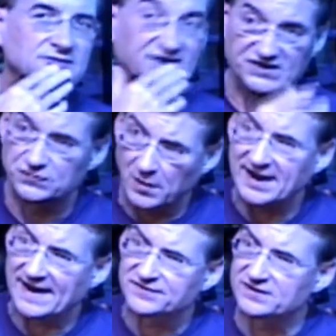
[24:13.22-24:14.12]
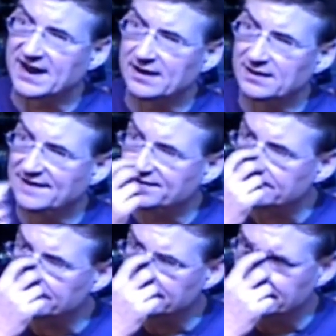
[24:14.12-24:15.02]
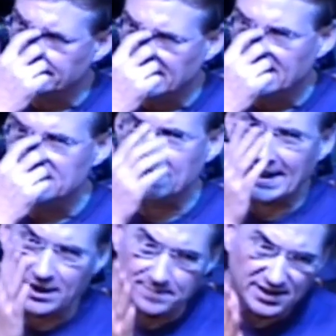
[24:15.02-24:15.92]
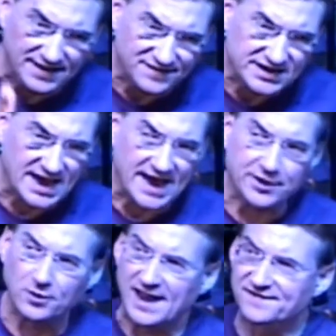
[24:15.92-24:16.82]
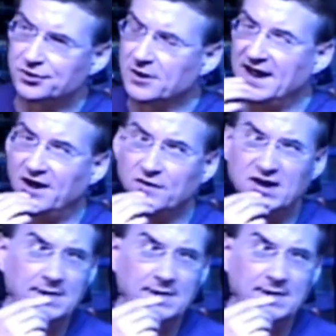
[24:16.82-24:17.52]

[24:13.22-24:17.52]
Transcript: This is right after 9/11. He said, I don't believe in God or heaven or hell,